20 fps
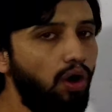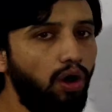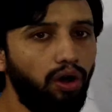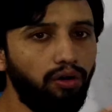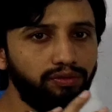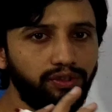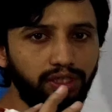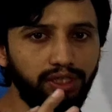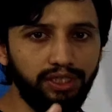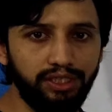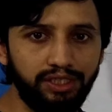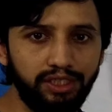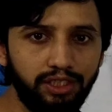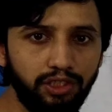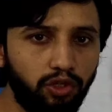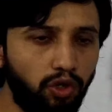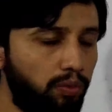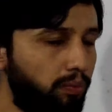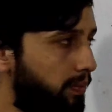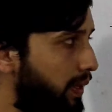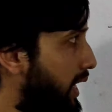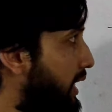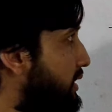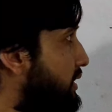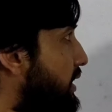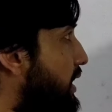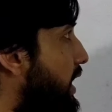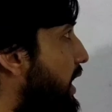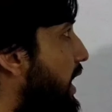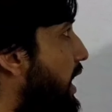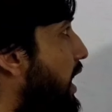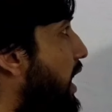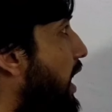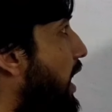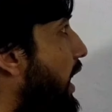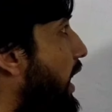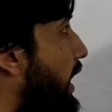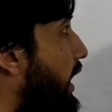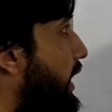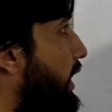of the ECG complex,
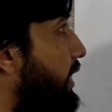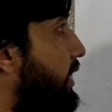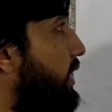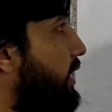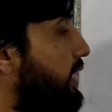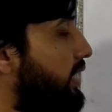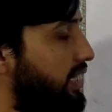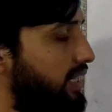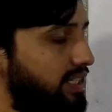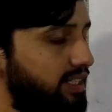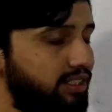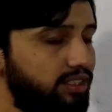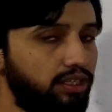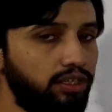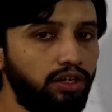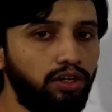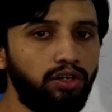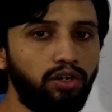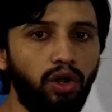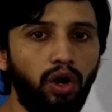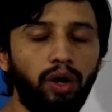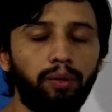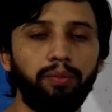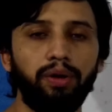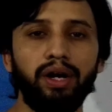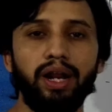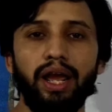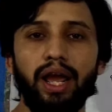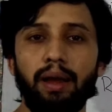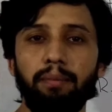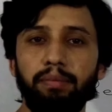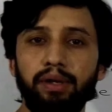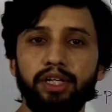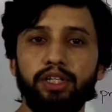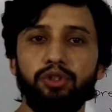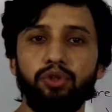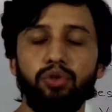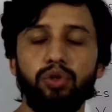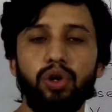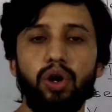and its normal
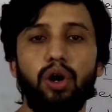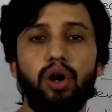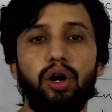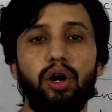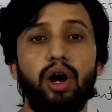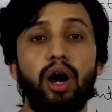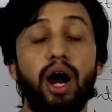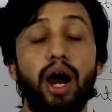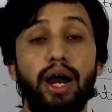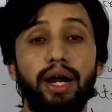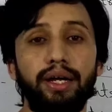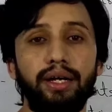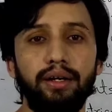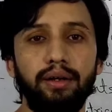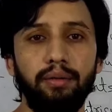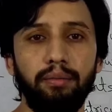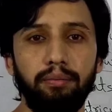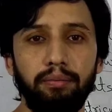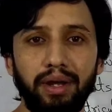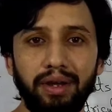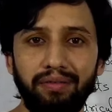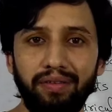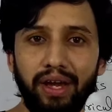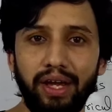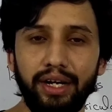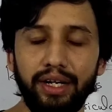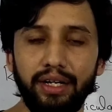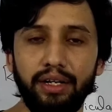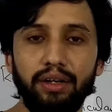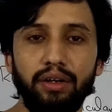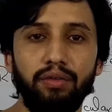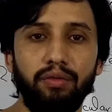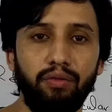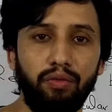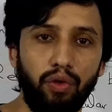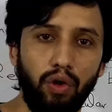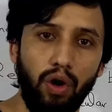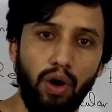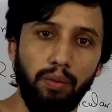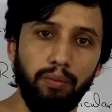amplitude or height may vary
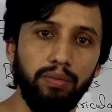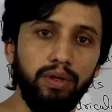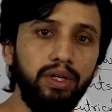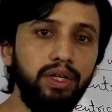from